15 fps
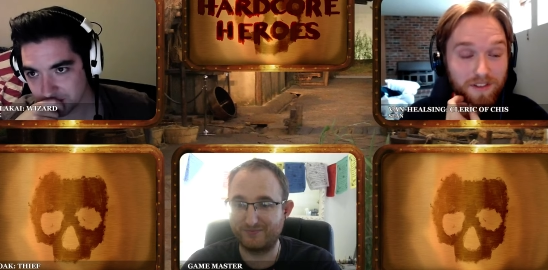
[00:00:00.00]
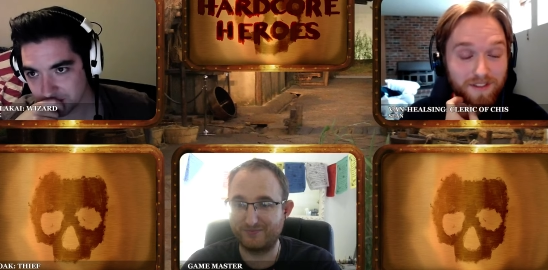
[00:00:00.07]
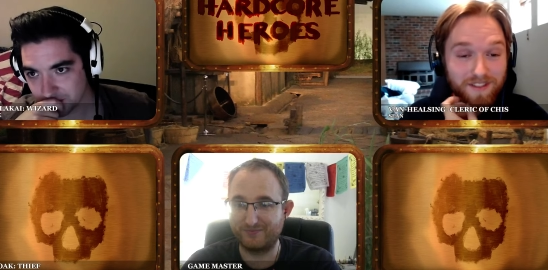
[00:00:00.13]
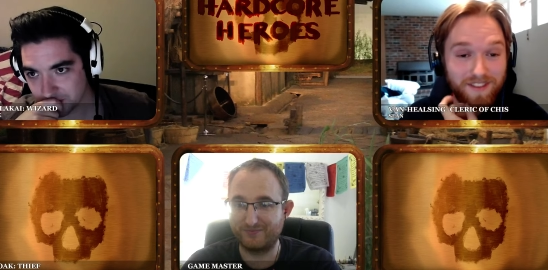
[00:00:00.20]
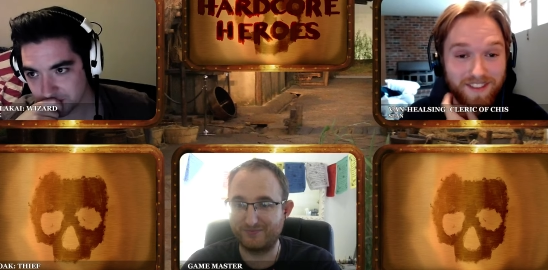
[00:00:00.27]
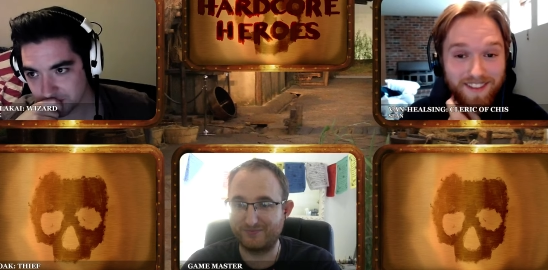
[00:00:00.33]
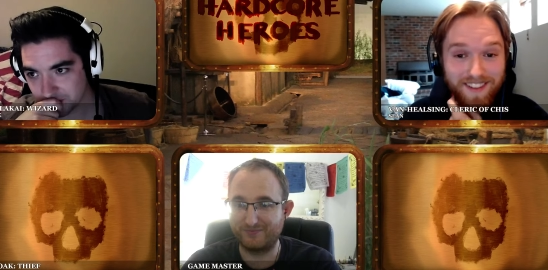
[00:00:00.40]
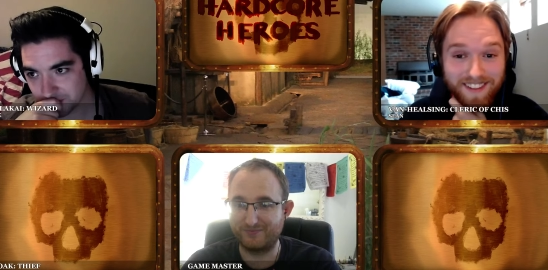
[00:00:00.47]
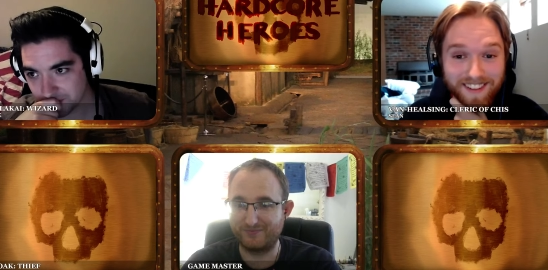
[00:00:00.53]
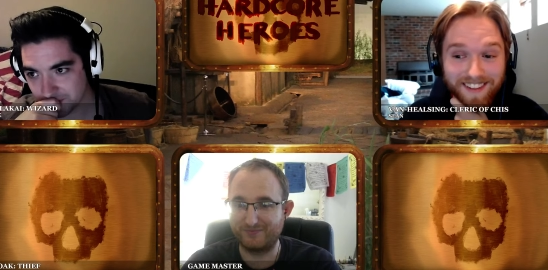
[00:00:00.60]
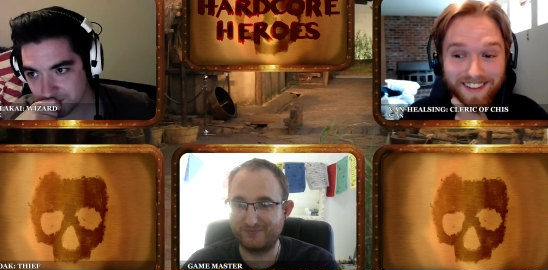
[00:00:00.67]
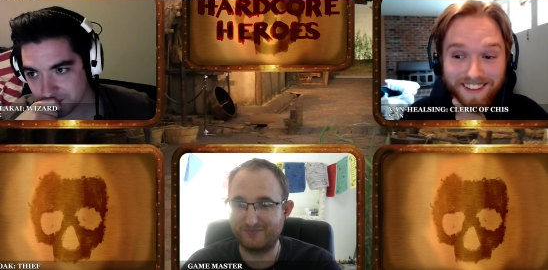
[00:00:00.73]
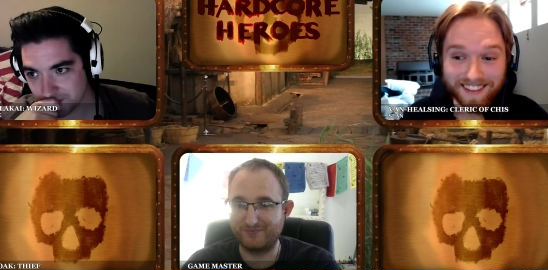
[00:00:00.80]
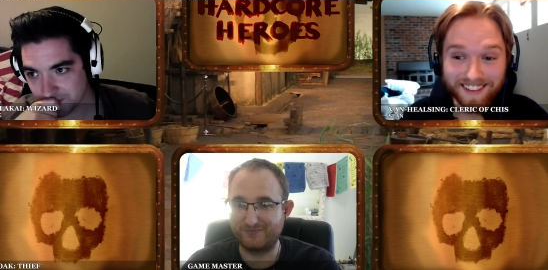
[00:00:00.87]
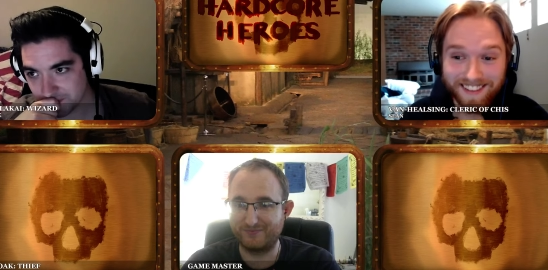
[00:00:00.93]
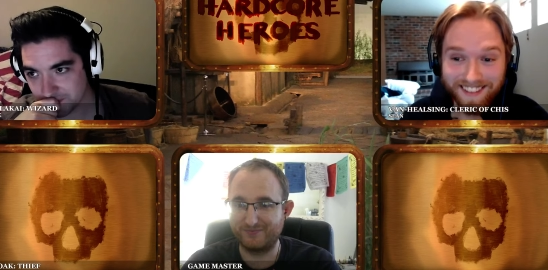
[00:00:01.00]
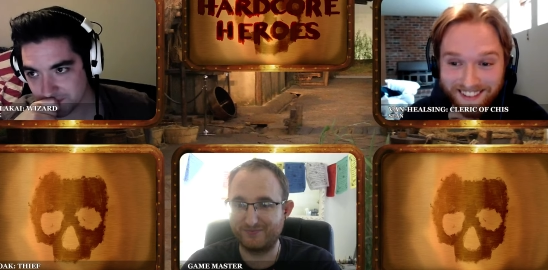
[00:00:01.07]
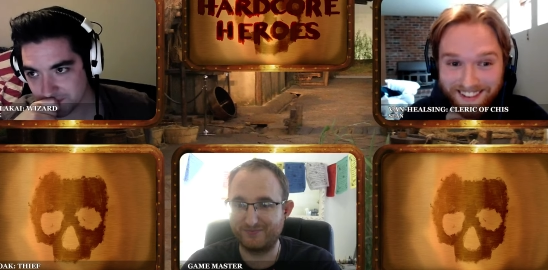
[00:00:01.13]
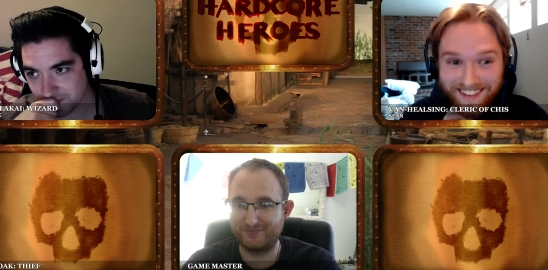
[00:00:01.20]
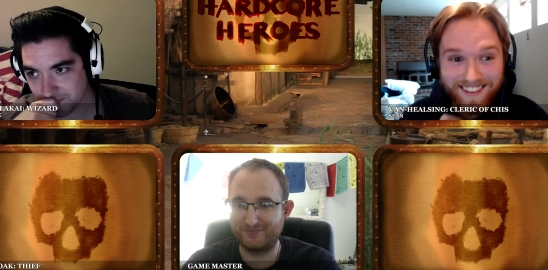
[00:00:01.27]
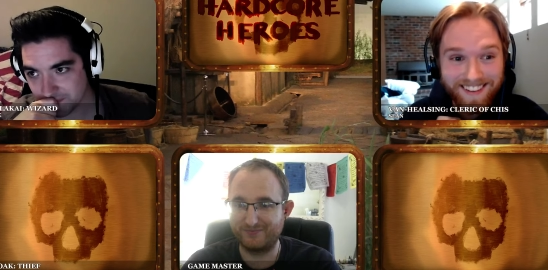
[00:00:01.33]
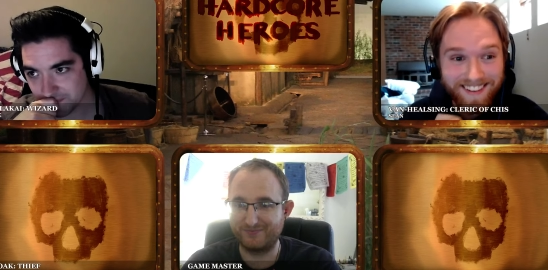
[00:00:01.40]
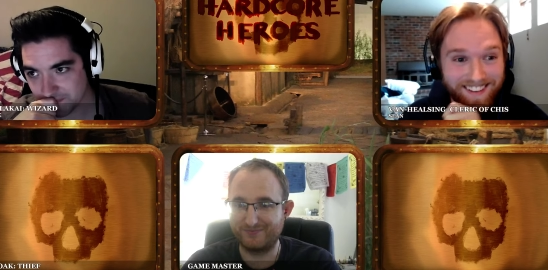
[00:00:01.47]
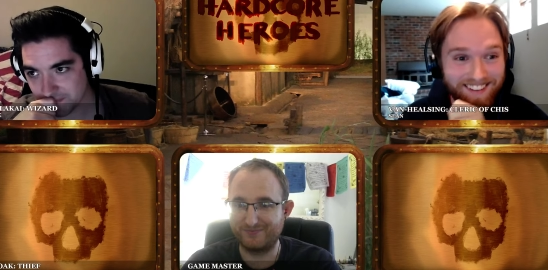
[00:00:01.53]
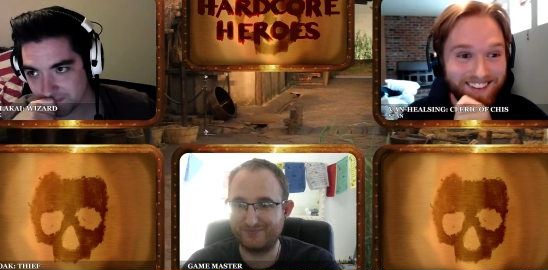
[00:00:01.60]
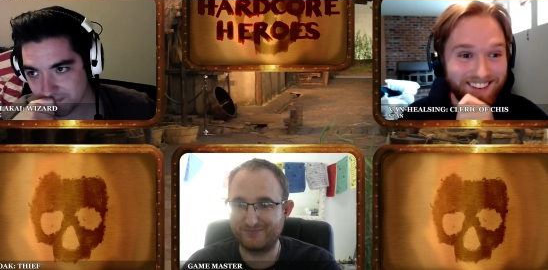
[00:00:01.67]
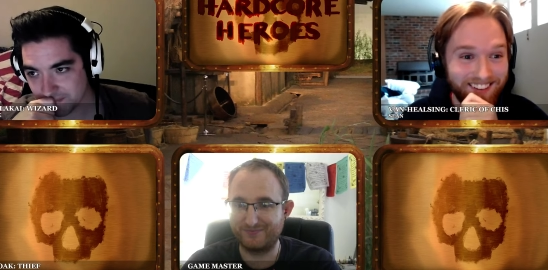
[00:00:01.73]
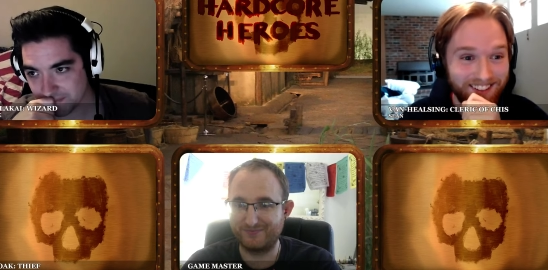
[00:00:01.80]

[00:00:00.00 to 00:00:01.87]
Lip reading: (no one is talking)